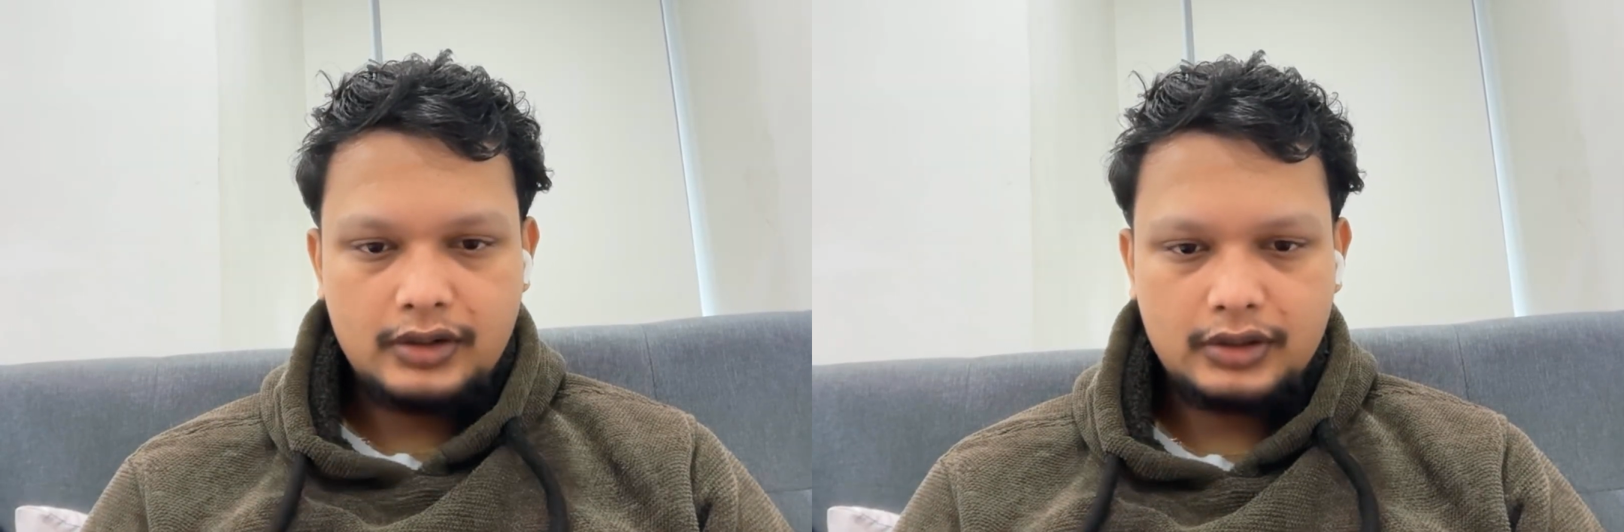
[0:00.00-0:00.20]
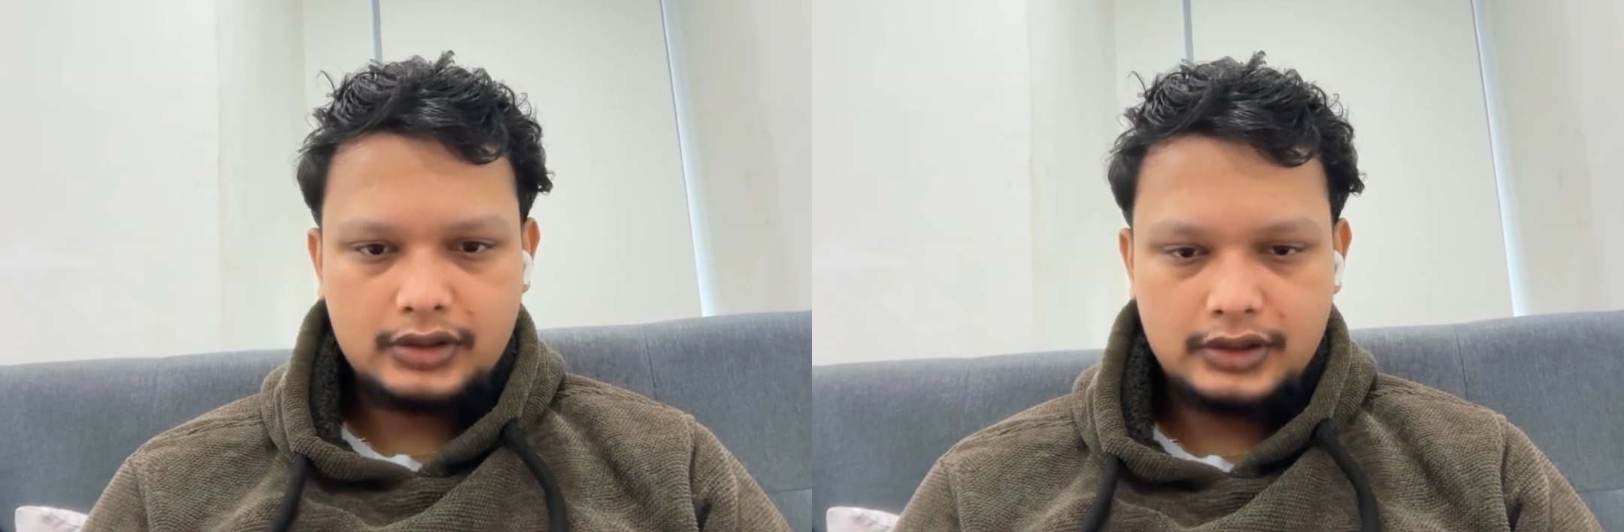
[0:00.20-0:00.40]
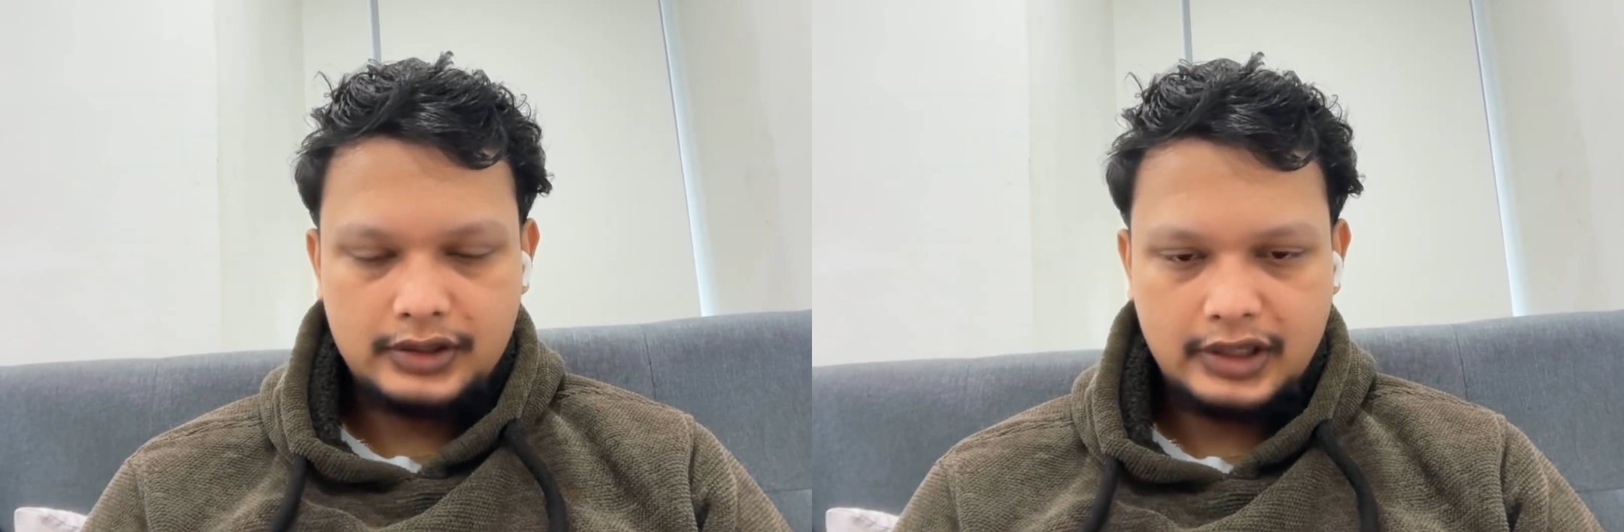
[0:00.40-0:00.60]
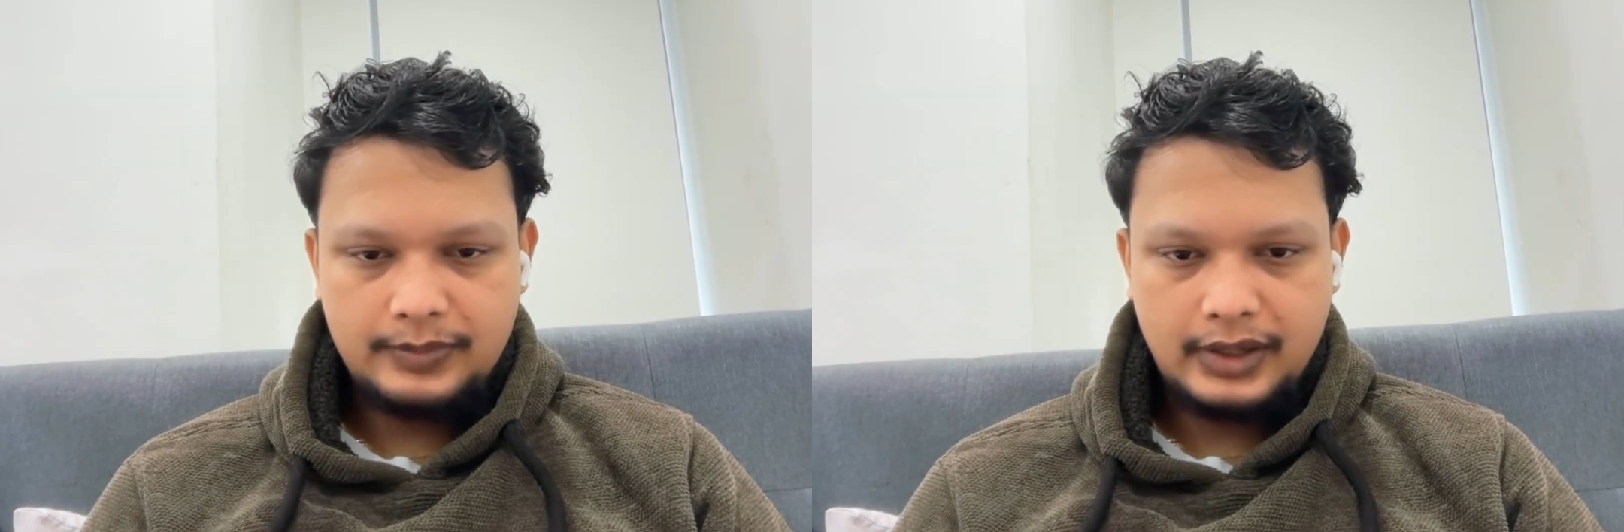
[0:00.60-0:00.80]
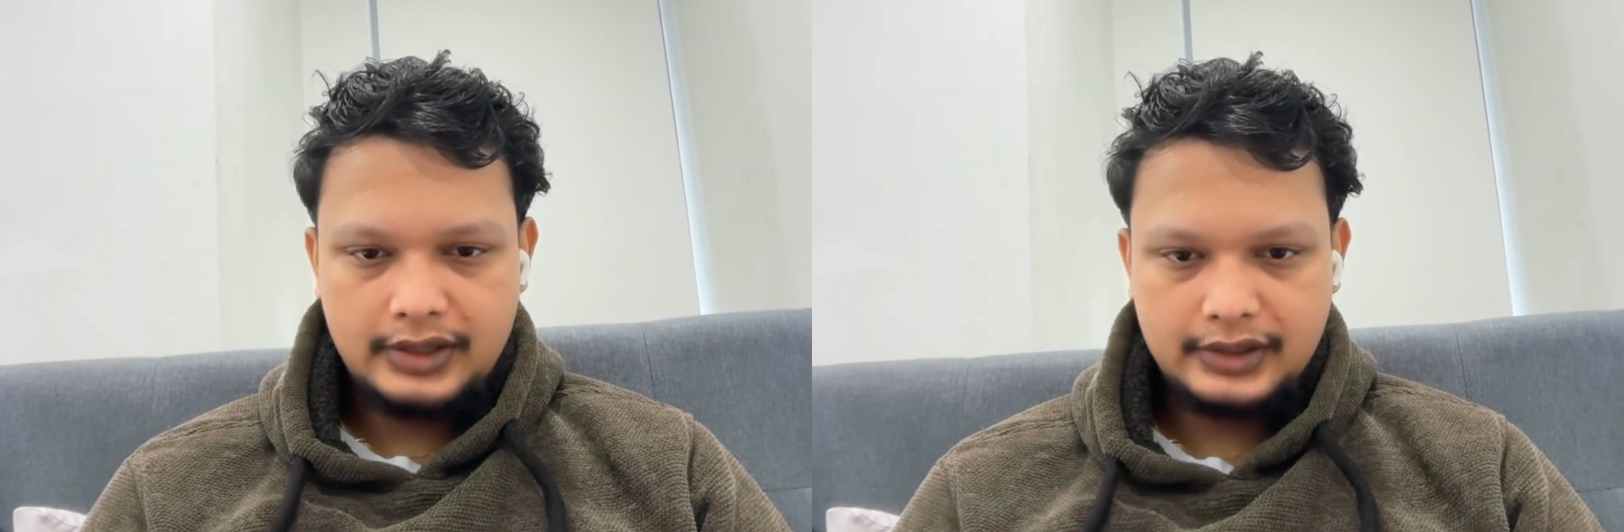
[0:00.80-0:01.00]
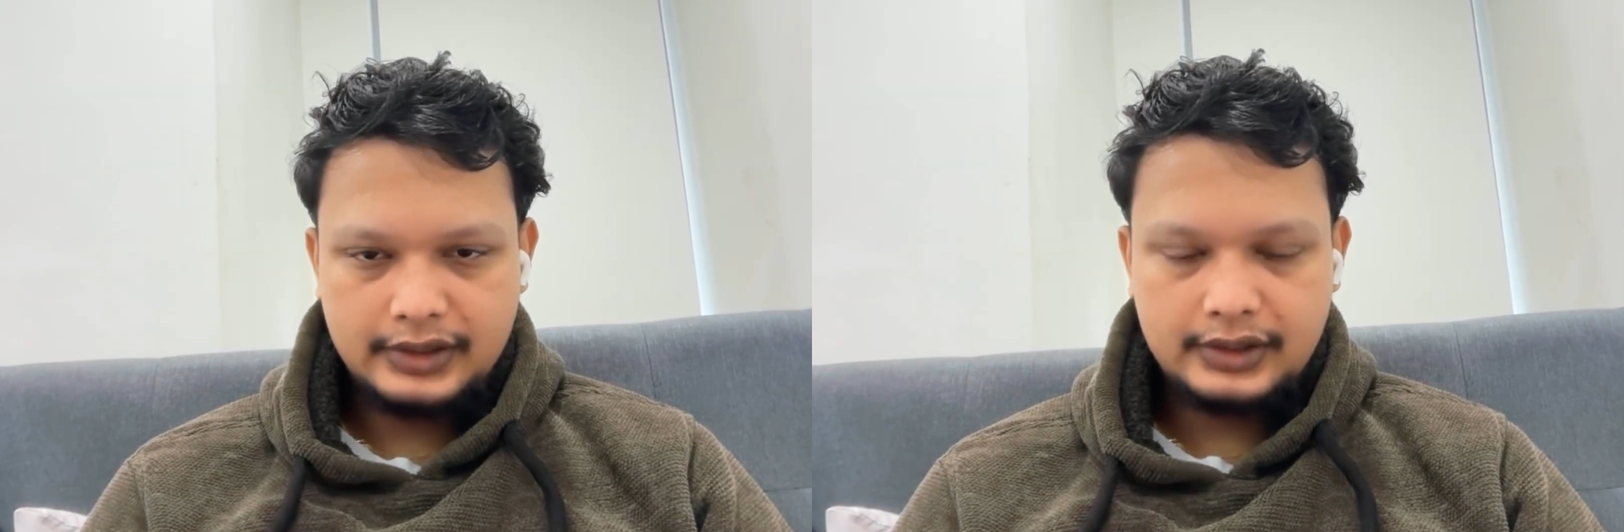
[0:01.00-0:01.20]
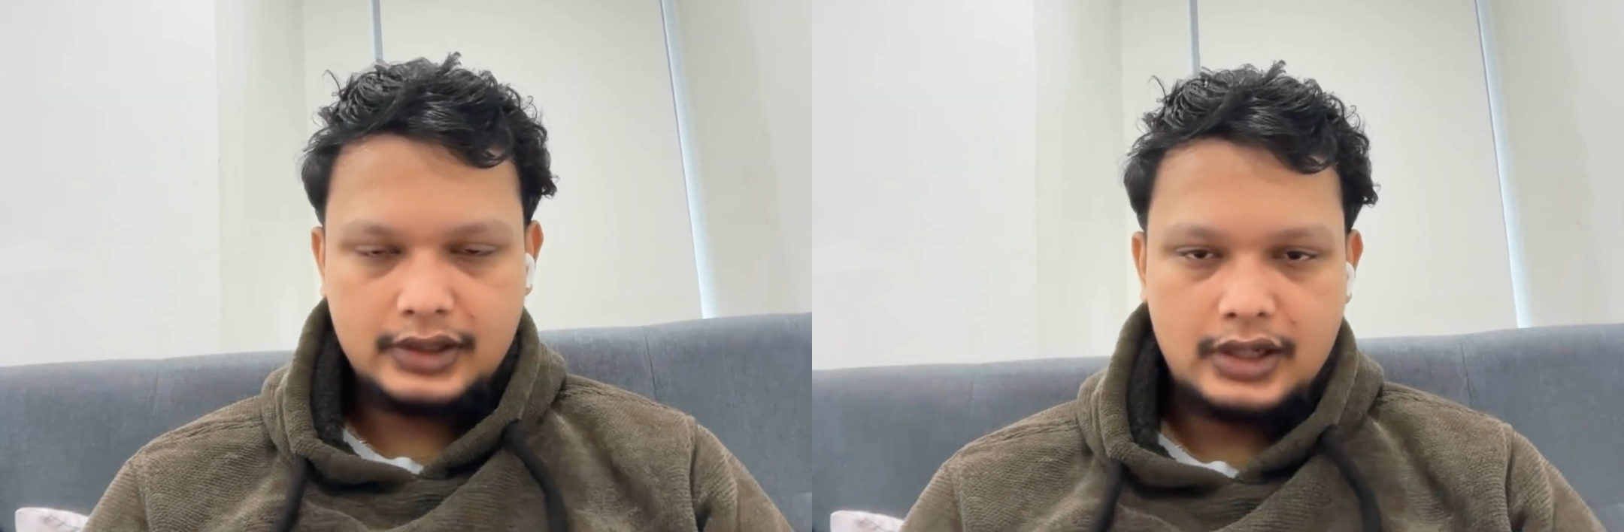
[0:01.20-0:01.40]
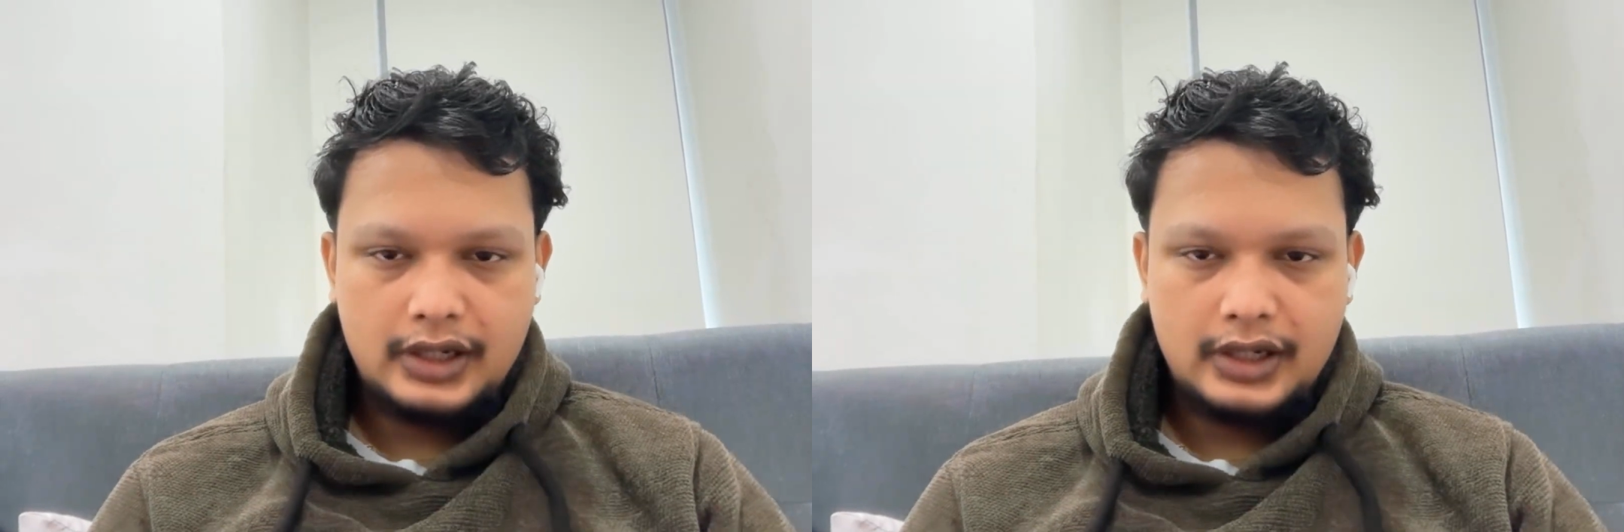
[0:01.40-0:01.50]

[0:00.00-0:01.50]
Not only the advantages,